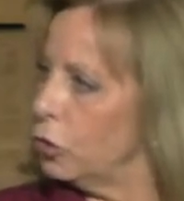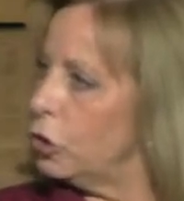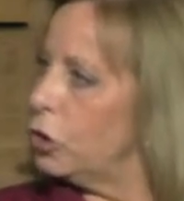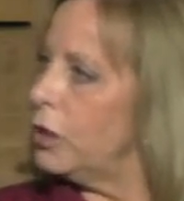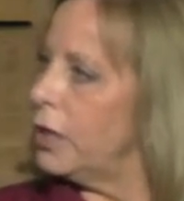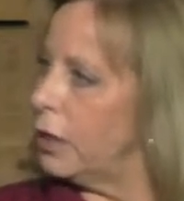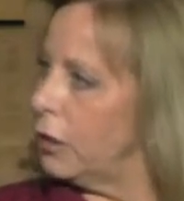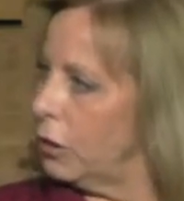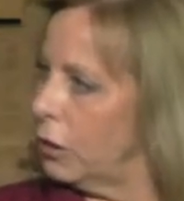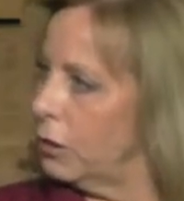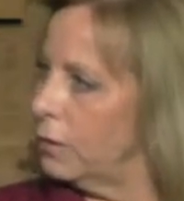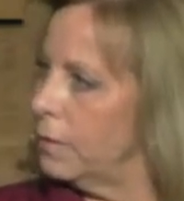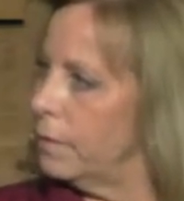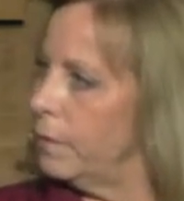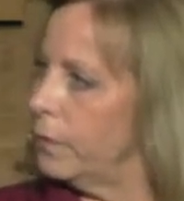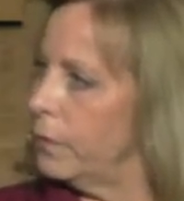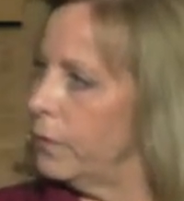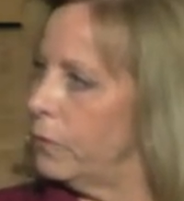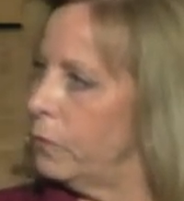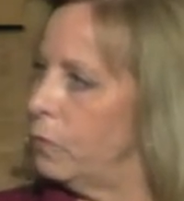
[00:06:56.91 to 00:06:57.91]
earlier,
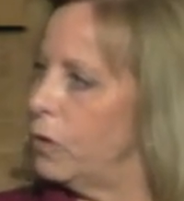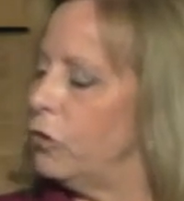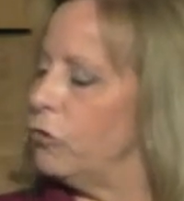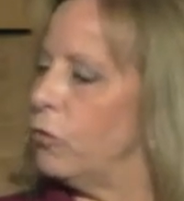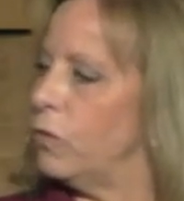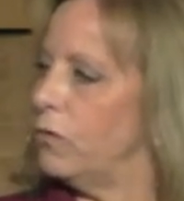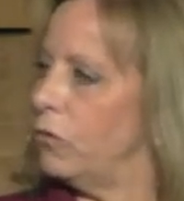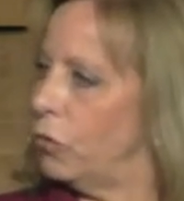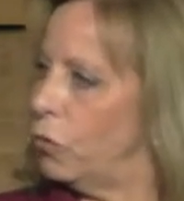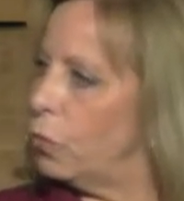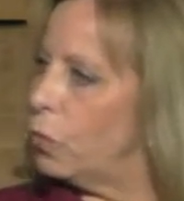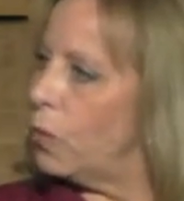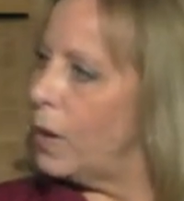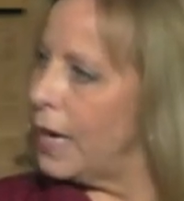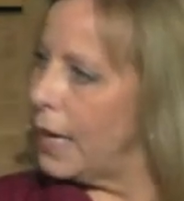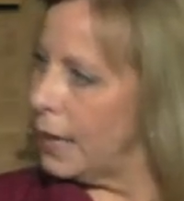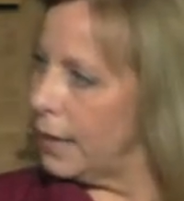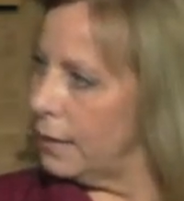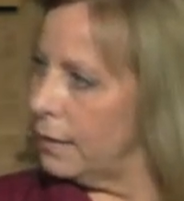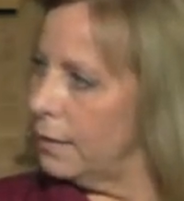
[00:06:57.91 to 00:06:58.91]
which was
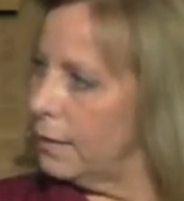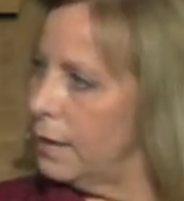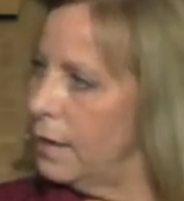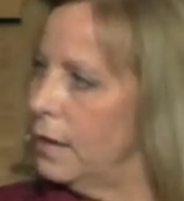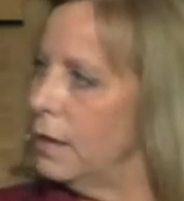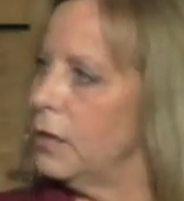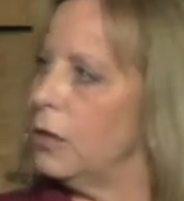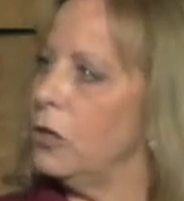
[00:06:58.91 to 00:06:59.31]
great. Yeah.